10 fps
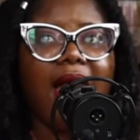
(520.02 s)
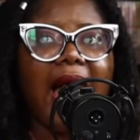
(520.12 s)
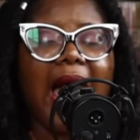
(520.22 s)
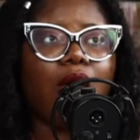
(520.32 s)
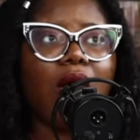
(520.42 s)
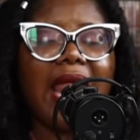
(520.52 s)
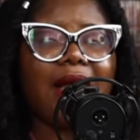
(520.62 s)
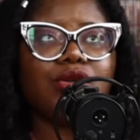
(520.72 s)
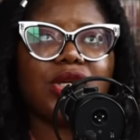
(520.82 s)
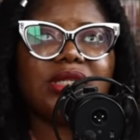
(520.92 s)
And all I
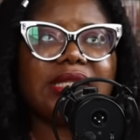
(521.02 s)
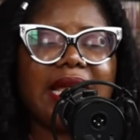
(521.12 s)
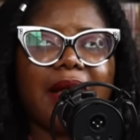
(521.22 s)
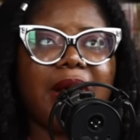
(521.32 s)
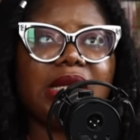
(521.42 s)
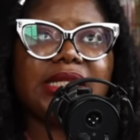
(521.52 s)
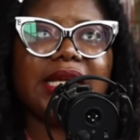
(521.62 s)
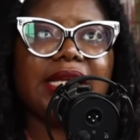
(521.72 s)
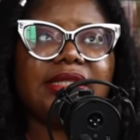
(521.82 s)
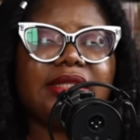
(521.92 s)
could just think about
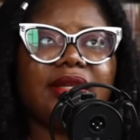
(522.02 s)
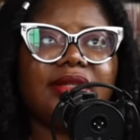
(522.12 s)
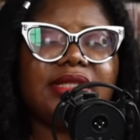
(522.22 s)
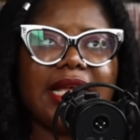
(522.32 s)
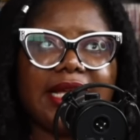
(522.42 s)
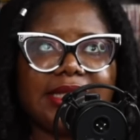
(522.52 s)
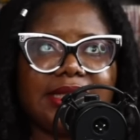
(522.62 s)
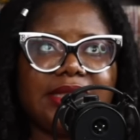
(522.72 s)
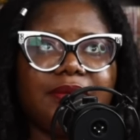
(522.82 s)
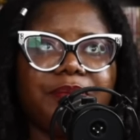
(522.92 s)
is,
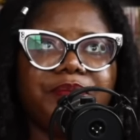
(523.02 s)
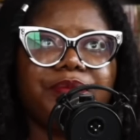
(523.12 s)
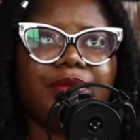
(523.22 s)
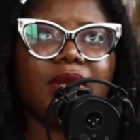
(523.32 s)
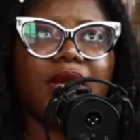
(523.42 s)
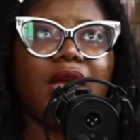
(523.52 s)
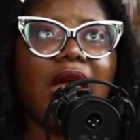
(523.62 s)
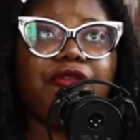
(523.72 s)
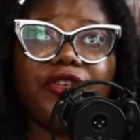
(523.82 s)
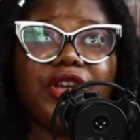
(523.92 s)
Sis,
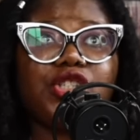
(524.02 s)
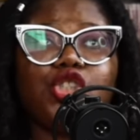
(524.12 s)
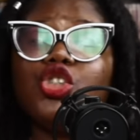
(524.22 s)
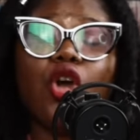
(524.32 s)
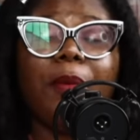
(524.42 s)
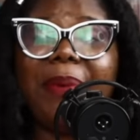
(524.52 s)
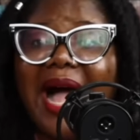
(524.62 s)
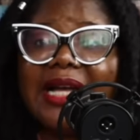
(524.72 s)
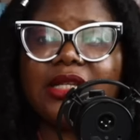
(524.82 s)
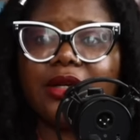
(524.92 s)
first, your
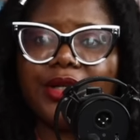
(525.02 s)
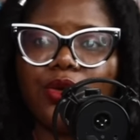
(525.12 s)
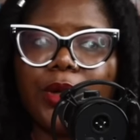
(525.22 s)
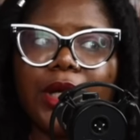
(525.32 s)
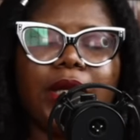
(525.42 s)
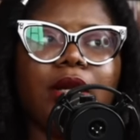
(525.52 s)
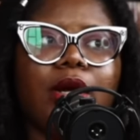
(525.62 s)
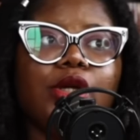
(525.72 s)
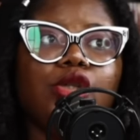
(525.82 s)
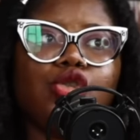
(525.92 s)
bangs are annoying.
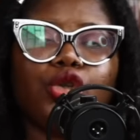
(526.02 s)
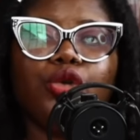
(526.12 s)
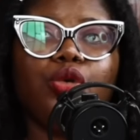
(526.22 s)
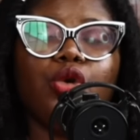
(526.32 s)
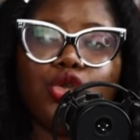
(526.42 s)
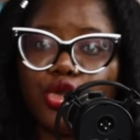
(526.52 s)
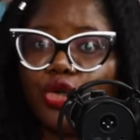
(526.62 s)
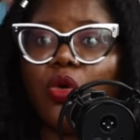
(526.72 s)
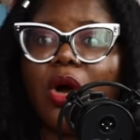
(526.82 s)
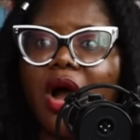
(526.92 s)
Two,
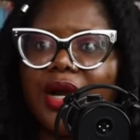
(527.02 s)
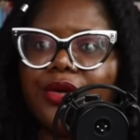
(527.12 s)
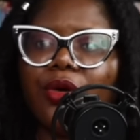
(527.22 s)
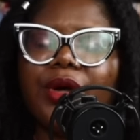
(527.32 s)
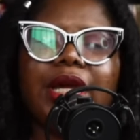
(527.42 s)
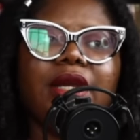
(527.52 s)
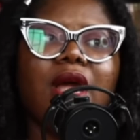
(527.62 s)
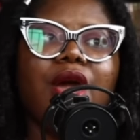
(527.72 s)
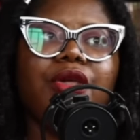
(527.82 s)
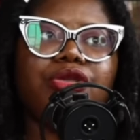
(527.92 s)
you are annoying.
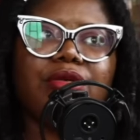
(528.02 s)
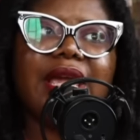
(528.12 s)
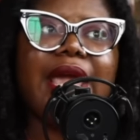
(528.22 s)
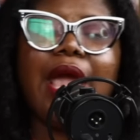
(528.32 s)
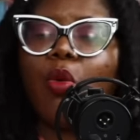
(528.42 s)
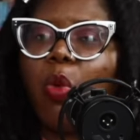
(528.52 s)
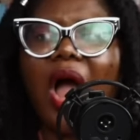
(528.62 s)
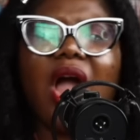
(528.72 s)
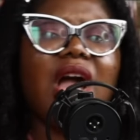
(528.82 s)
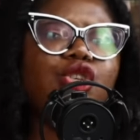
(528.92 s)
Three,
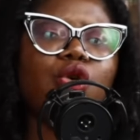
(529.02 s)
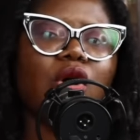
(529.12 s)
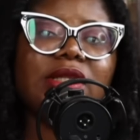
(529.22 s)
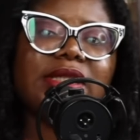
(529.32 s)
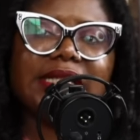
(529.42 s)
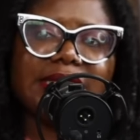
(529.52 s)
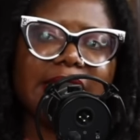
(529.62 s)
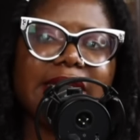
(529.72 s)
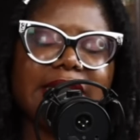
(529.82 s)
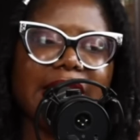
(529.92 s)
why are you
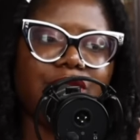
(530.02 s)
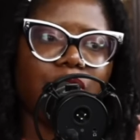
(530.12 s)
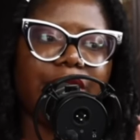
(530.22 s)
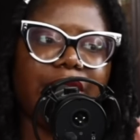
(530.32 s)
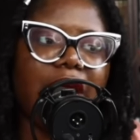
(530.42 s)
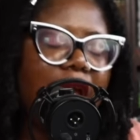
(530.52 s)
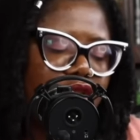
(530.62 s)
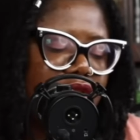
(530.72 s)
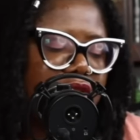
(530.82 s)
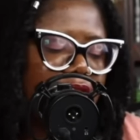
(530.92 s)
consistently annoying?
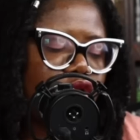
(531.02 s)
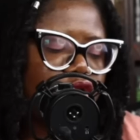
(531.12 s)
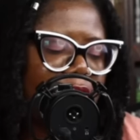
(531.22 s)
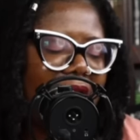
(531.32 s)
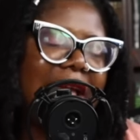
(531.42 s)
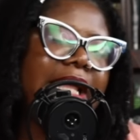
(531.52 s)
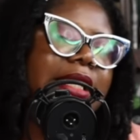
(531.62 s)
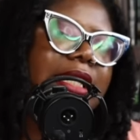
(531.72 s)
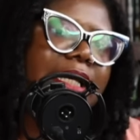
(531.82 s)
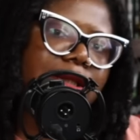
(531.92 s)
She did try a
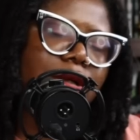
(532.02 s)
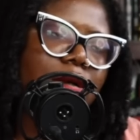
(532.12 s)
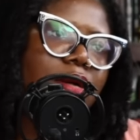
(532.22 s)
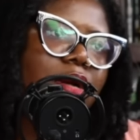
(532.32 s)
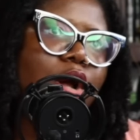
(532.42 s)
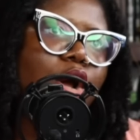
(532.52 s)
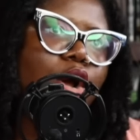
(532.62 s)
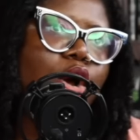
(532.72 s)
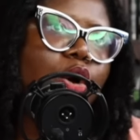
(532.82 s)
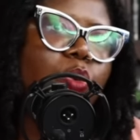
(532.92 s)
little
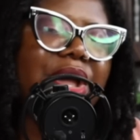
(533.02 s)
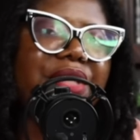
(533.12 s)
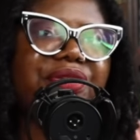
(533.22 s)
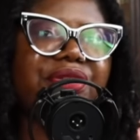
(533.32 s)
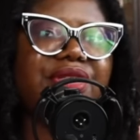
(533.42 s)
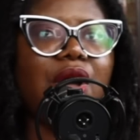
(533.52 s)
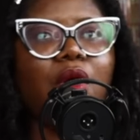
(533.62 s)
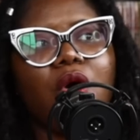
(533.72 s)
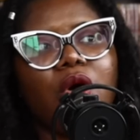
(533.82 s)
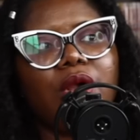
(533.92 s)
with the
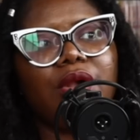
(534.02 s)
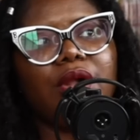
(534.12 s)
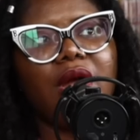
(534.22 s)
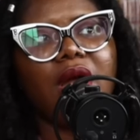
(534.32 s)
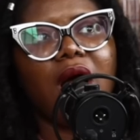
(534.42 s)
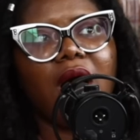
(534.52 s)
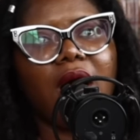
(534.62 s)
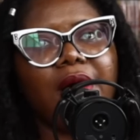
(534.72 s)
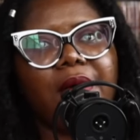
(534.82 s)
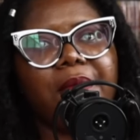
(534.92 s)
whole
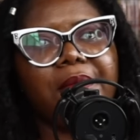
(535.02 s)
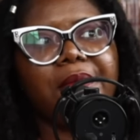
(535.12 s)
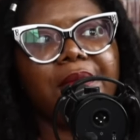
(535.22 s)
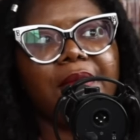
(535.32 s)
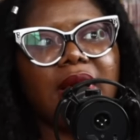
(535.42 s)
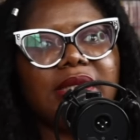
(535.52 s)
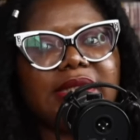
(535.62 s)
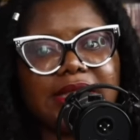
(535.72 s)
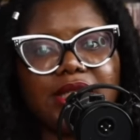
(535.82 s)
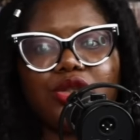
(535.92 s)
um,
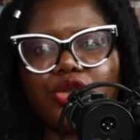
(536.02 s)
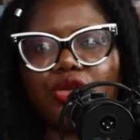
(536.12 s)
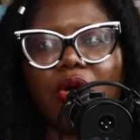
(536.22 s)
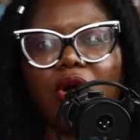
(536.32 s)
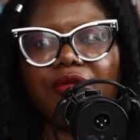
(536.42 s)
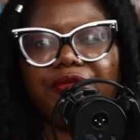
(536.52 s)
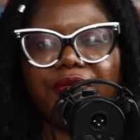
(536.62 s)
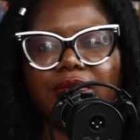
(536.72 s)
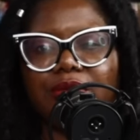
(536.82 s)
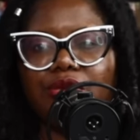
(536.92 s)
season two of
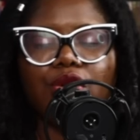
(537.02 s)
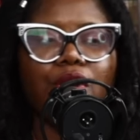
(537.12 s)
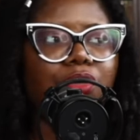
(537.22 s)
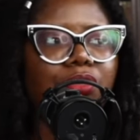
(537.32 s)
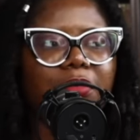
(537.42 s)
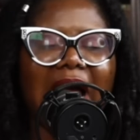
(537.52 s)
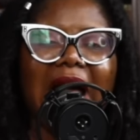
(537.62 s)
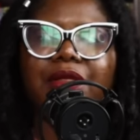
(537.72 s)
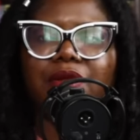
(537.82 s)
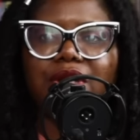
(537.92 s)
yo
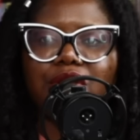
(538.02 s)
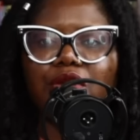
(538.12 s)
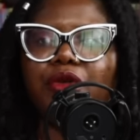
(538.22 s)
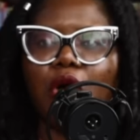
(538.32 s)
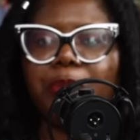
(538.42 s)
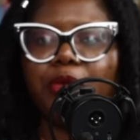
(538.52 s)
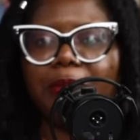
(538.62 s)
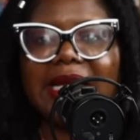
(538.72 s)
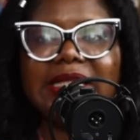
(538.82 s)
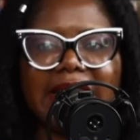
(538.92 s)
anthony you've
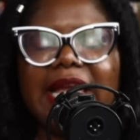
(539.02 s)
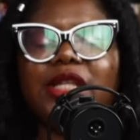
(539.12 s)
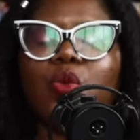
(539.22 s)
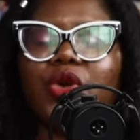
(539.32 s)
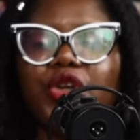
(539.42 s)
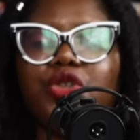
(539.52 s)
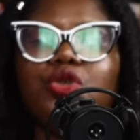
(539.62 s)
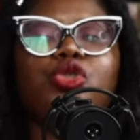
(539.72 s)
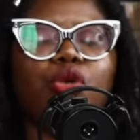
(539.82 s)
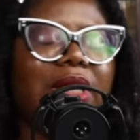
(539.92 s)
compromised kate what are you
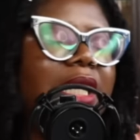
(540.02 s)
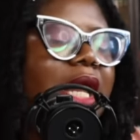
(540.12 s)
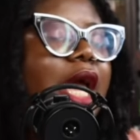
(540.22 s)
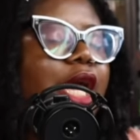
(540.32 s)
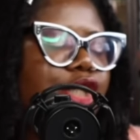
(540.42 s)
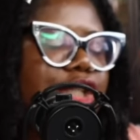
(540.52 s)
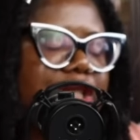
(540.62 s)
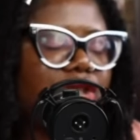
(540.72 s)
doing she did